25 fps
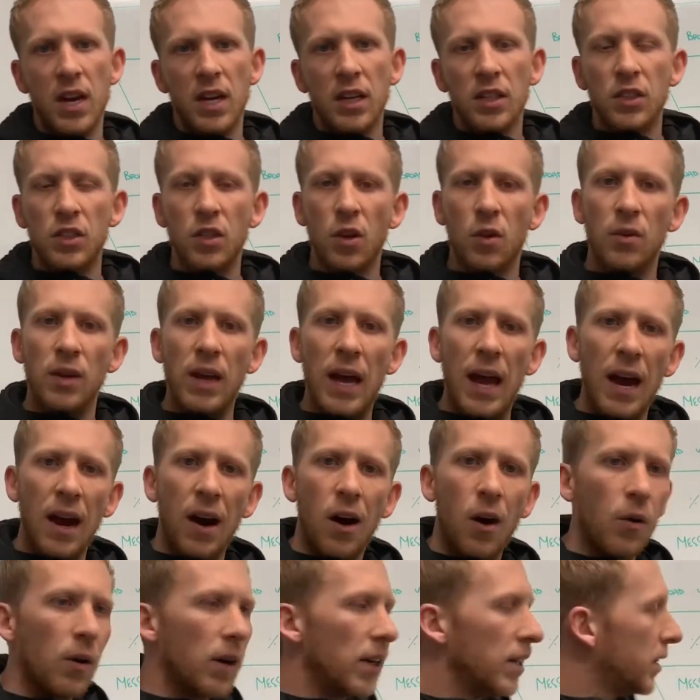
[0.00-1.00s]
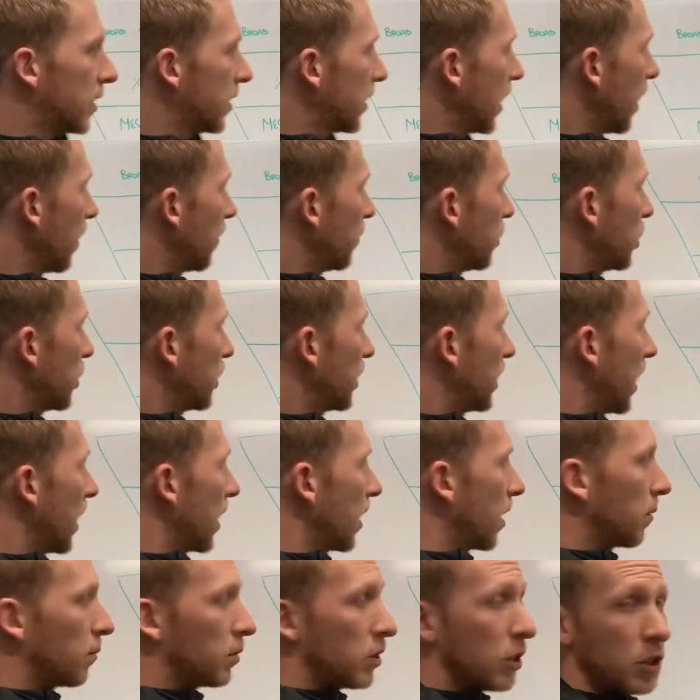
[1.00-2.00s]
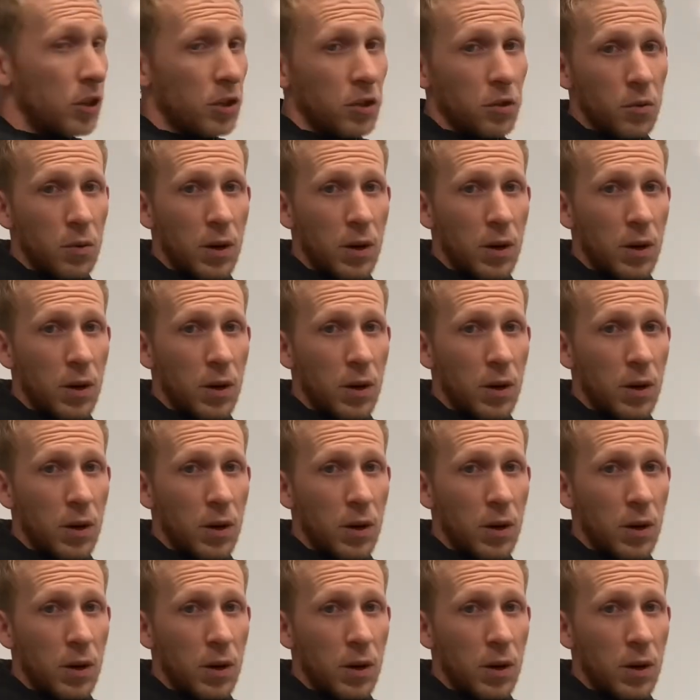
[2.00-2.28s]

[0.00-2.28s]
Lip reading: So now, instead of just sending them to your